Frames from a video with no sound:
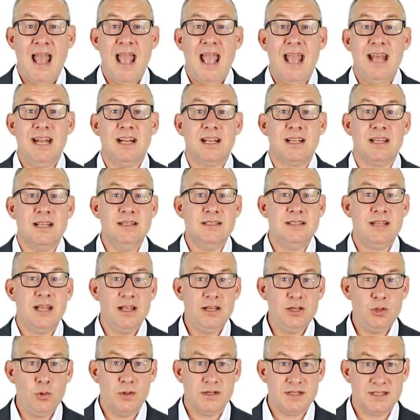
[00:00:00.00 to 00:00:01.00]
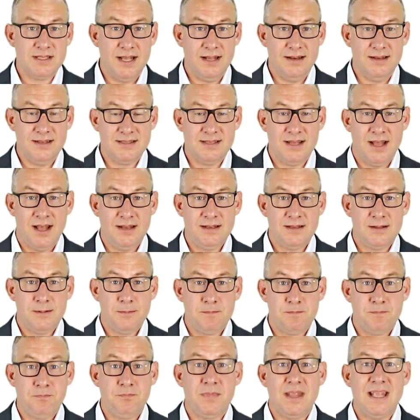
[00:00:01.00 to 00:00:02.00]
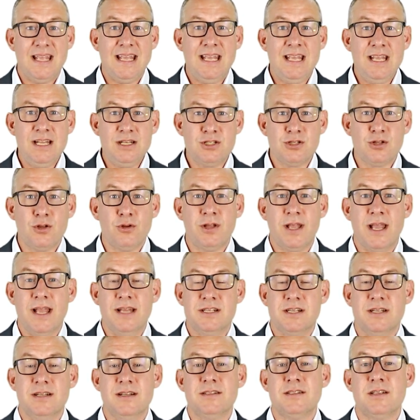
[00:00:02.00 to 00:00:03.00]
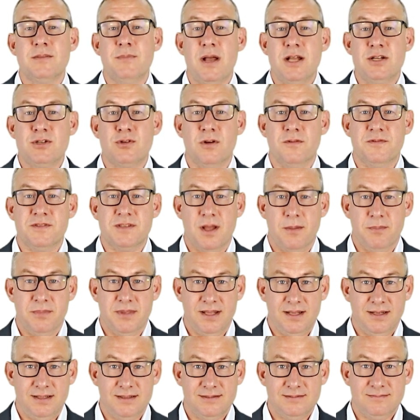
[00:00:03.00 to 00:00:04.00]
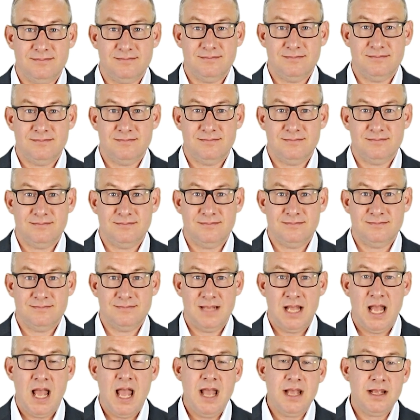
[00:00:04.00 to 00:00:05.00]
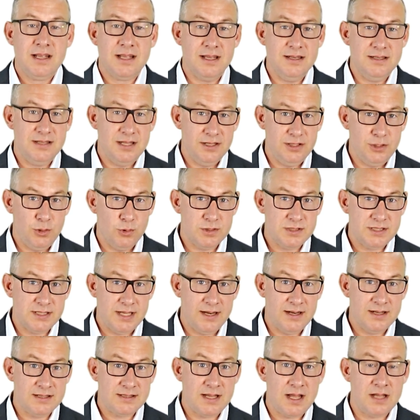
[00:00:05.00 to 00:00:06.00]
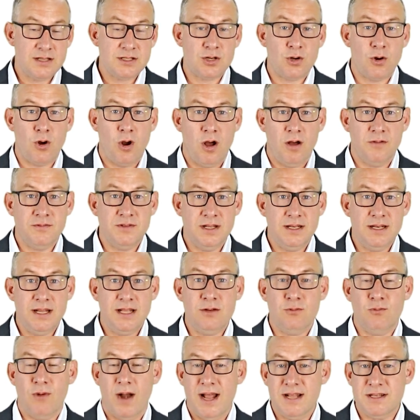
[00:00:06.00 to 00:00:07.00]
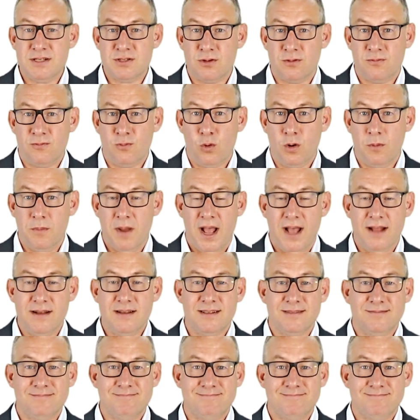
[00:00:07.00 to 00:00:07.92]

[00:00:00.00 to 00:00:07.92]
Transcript: In a continuous dataset, each location is a measure of something. Continuous datasets are often in raster format.